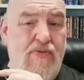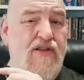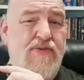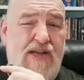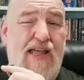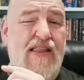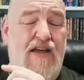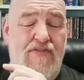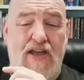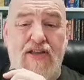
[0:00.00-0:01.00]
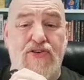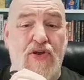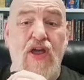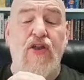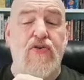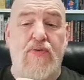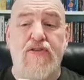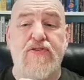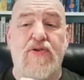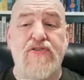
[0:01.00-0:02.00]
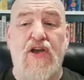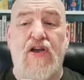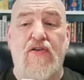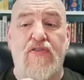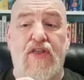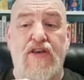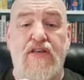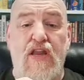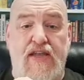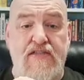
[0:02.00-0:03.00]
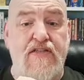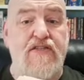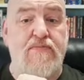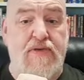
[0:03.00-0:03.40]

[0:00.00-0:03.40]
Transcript: Brunswick I love. New Brunswickers are the nicest